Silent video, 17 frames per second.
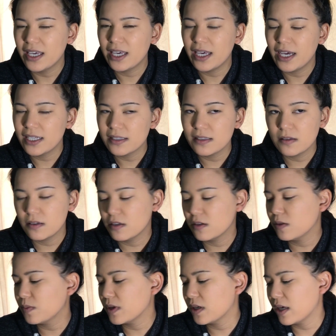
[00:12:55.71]
It adds a
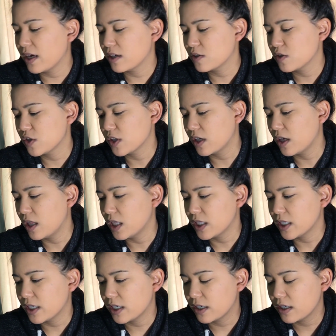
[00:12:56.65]
little bit extra
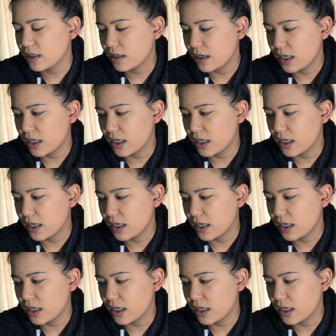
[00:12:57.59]
color